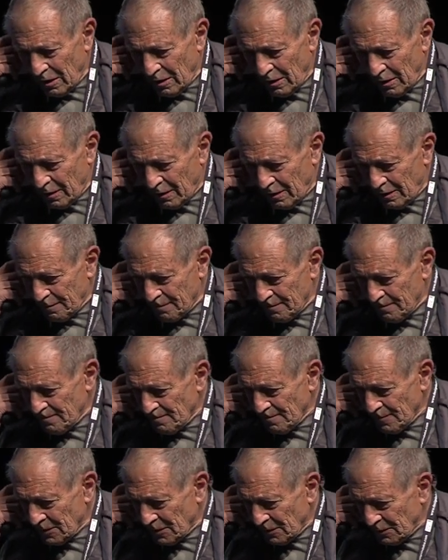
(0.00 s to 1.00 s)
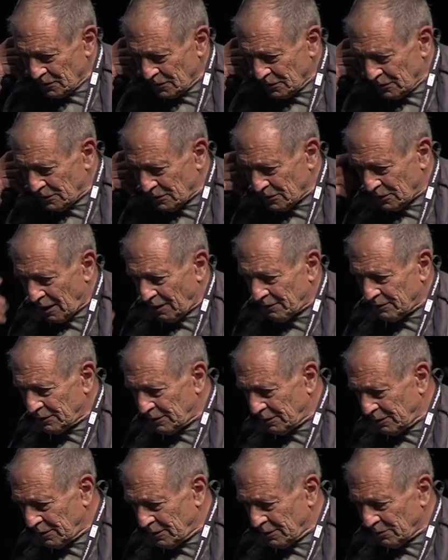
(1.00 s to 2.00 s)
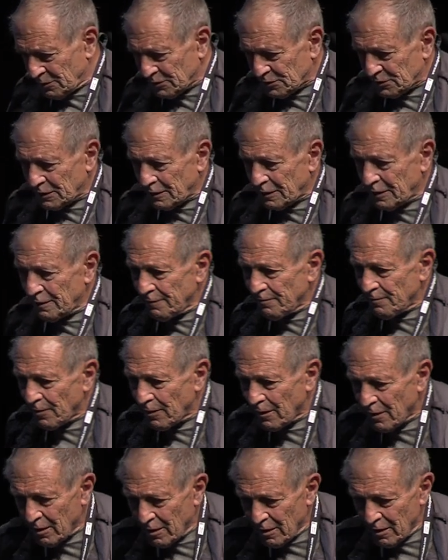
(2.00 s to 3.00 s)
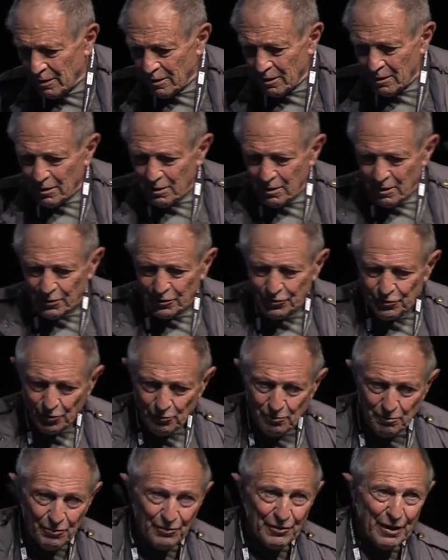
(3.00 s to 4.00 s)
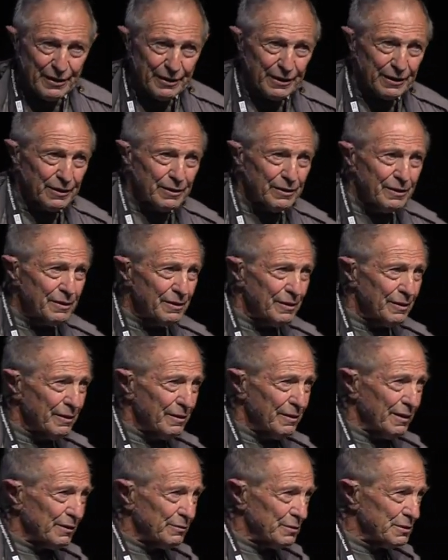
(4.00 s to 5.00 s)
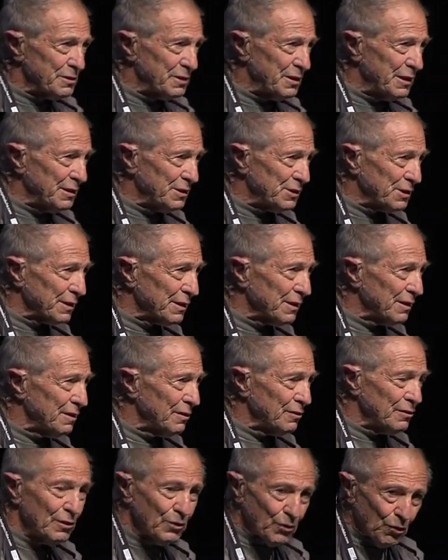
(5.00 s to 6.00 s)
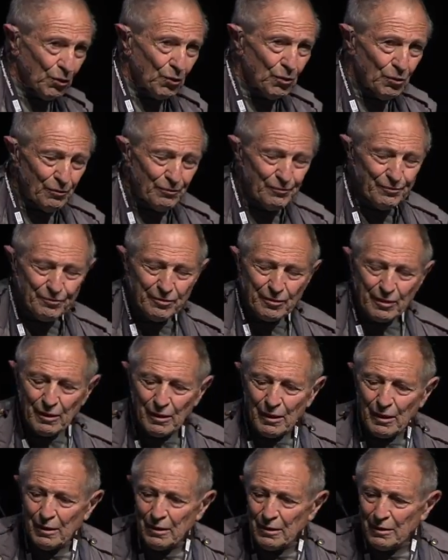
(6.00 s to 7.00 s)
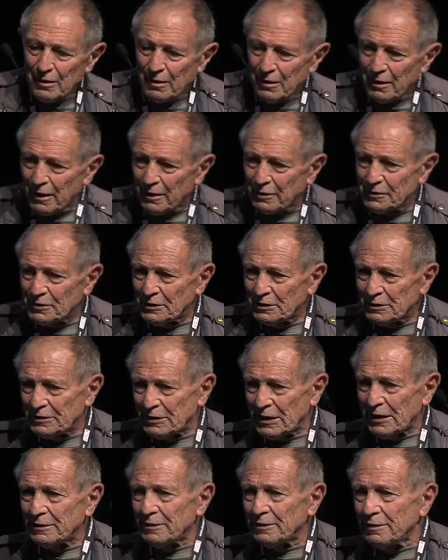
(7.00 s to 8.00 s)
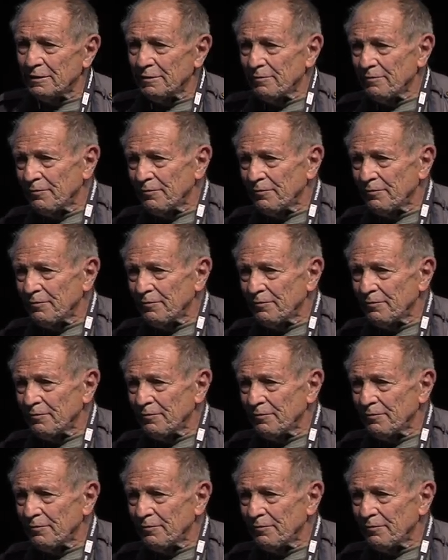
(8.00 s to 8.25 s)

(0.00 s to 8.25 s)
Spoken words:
she discovered that there was a group running that was teaching the law. and she attended.